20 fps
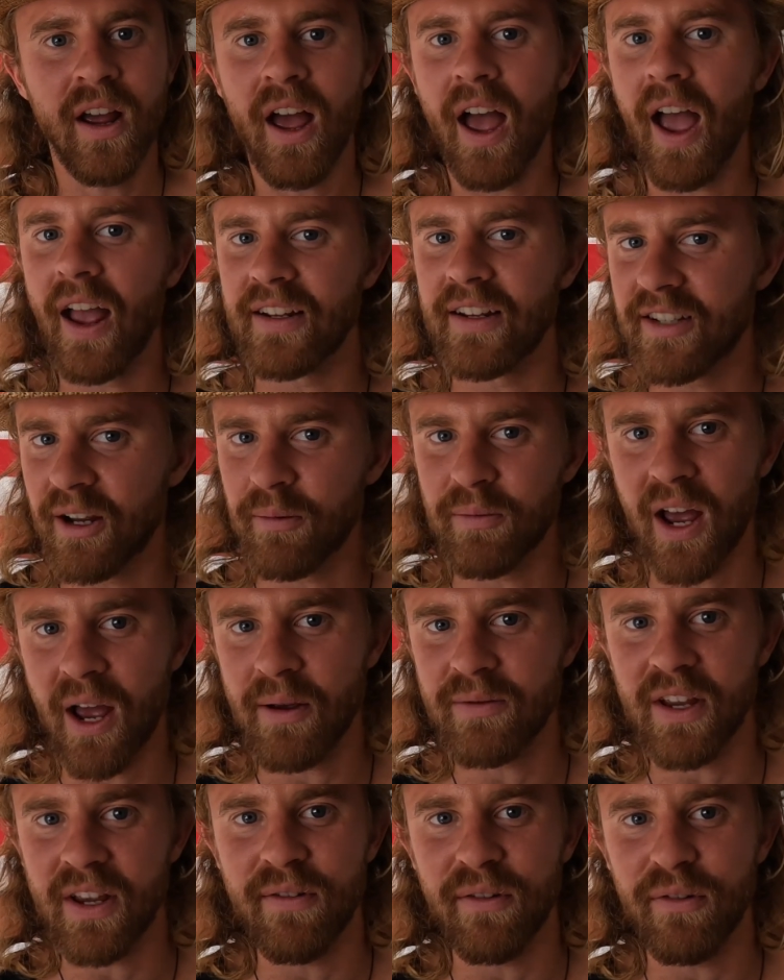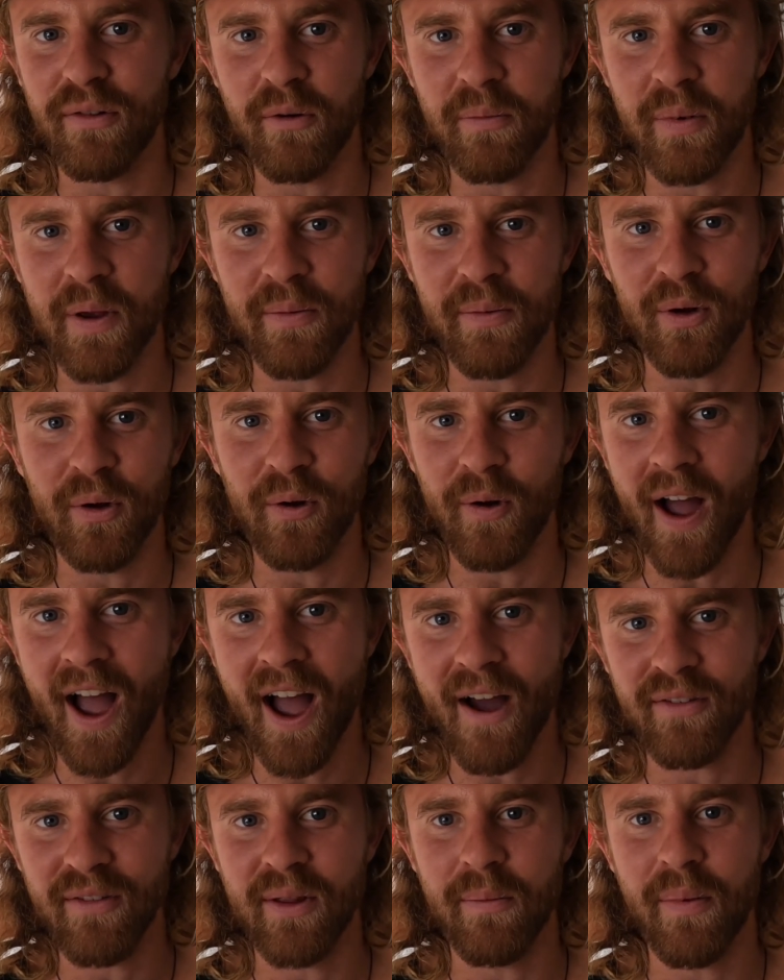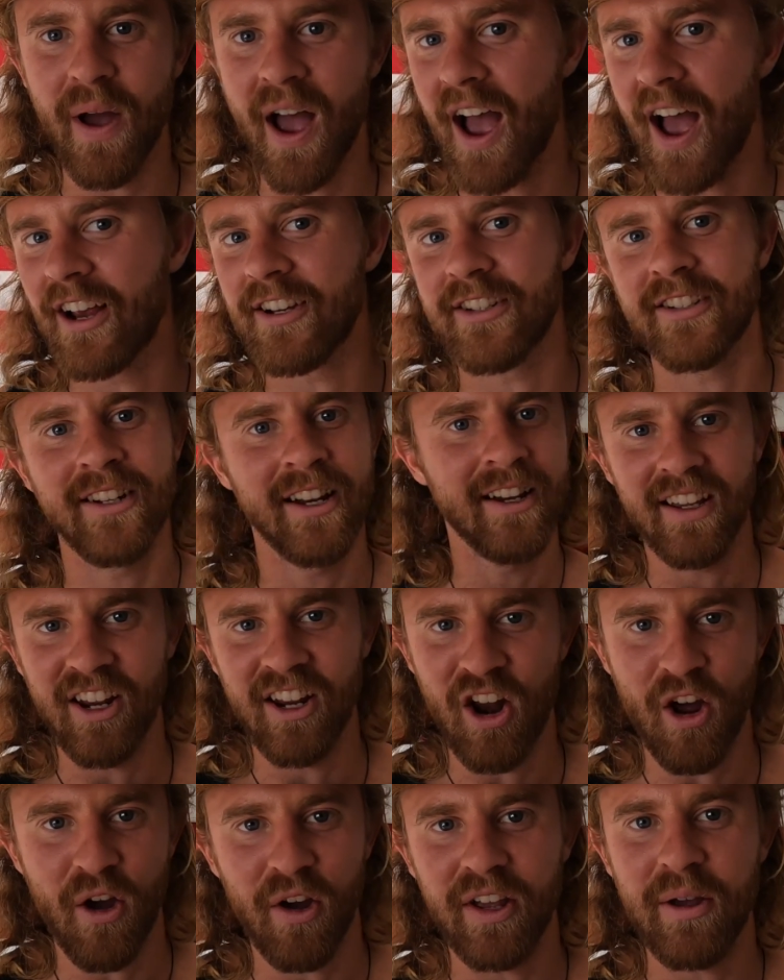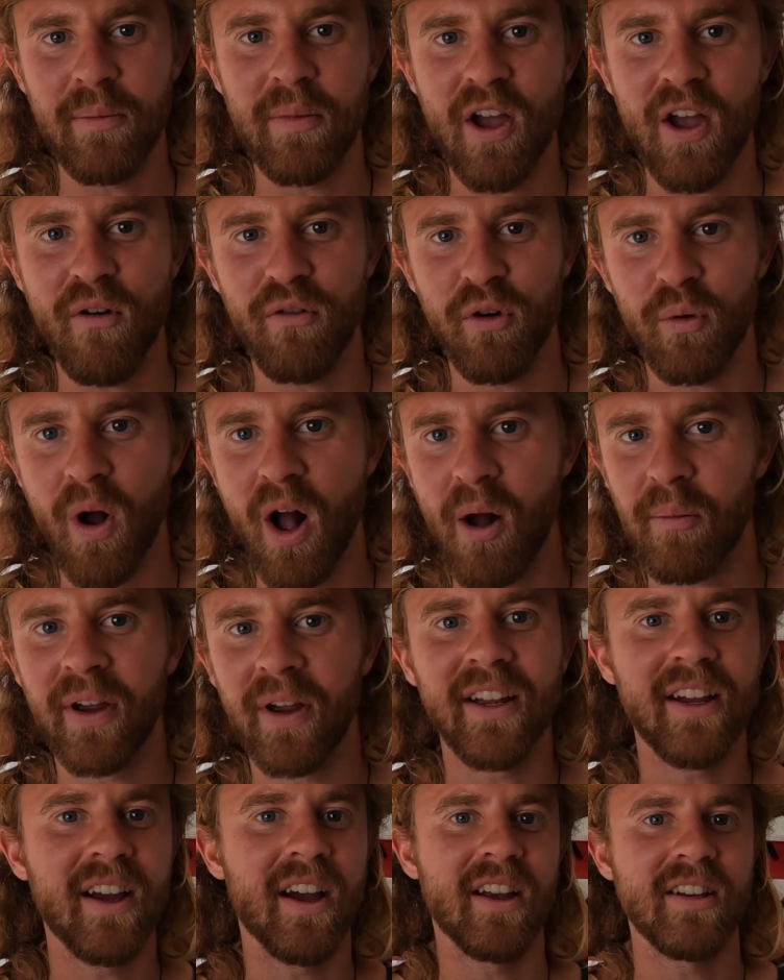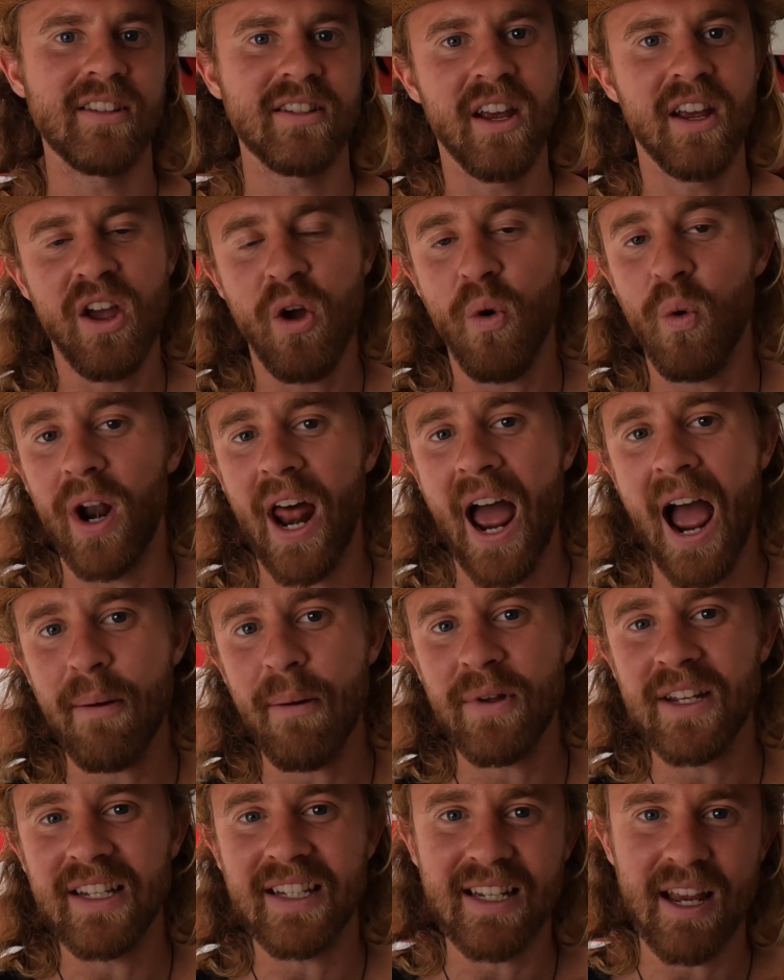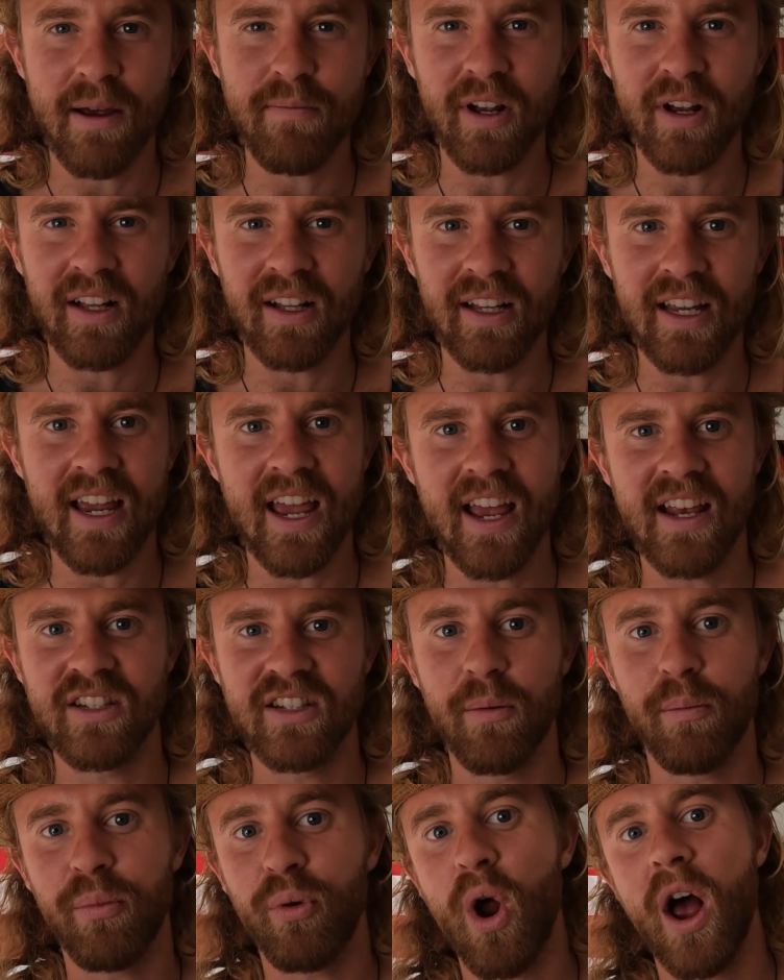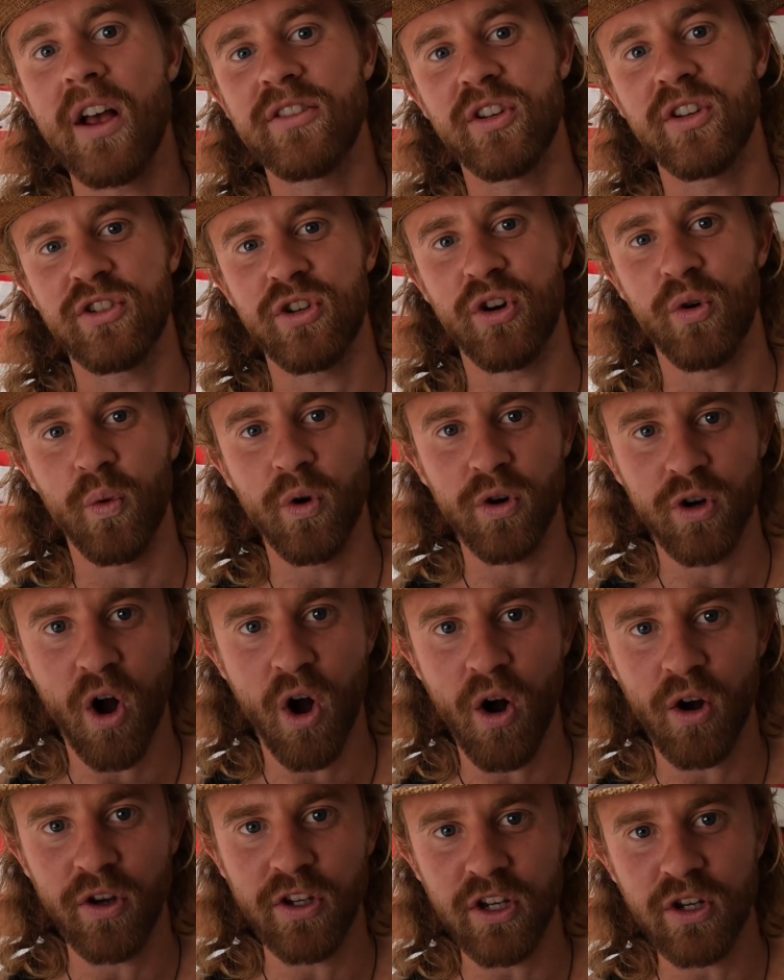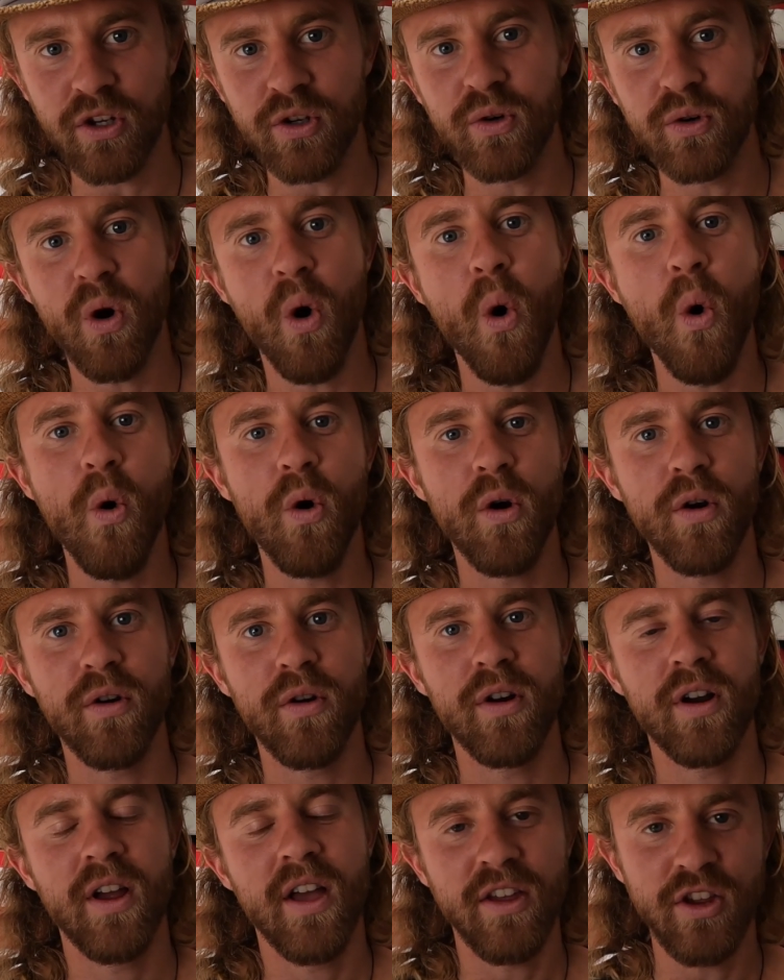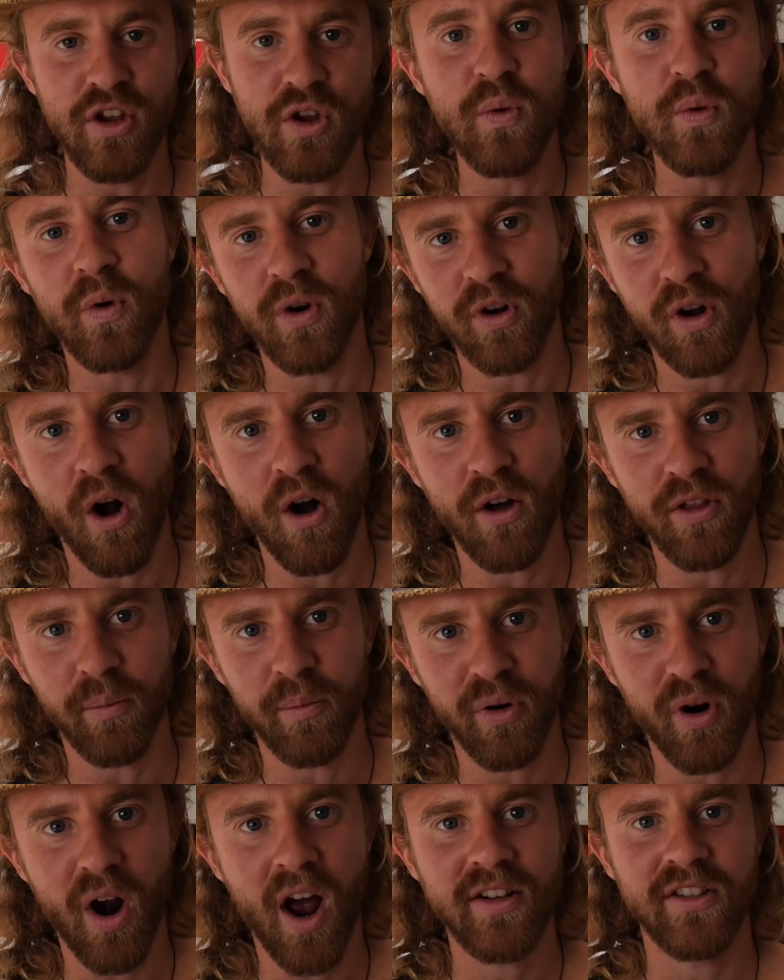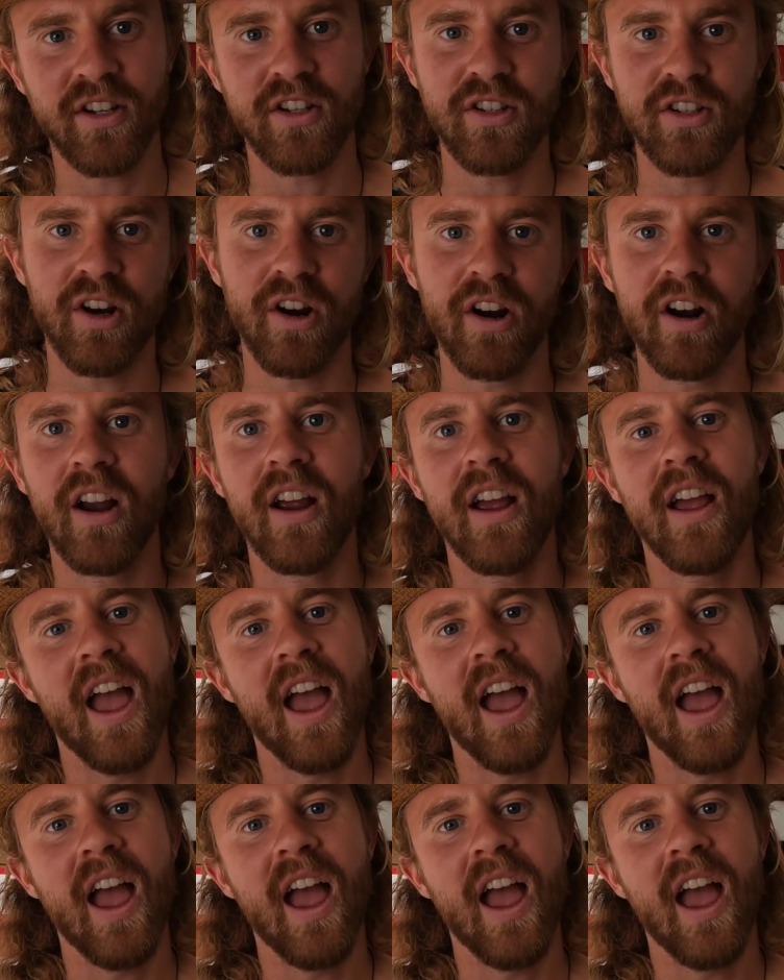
And sometimes even for people who have in the past, you know, it can be overwhelming because what happens typically is the processor will call you or you will call the processor,